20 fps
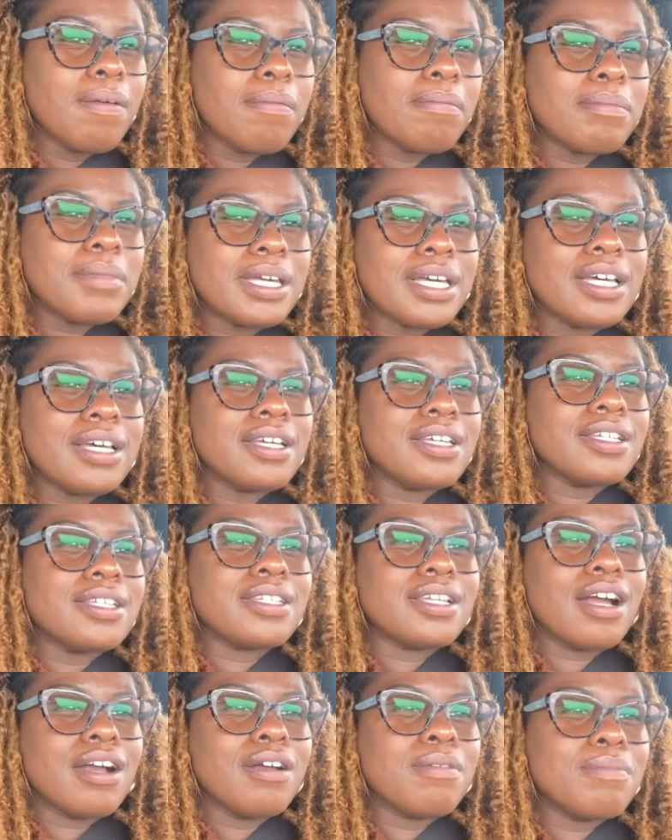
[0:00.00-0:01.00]
Because
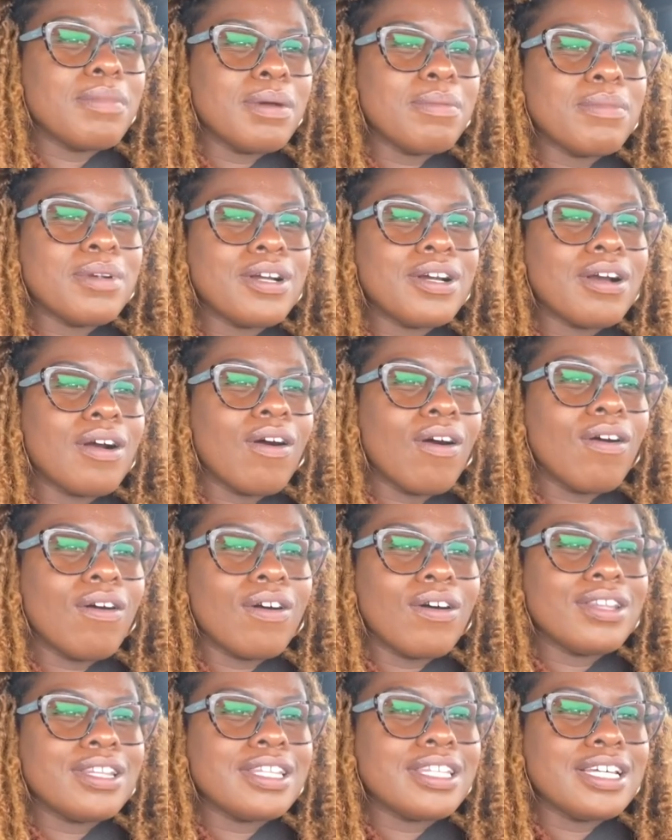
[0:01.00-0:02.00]
I remember
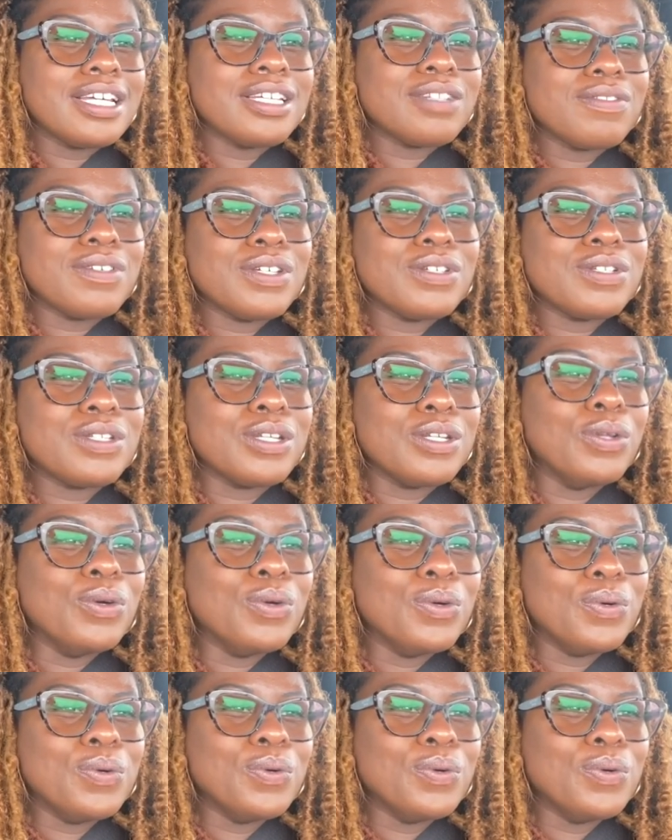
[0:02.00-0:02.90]
all the things we used to do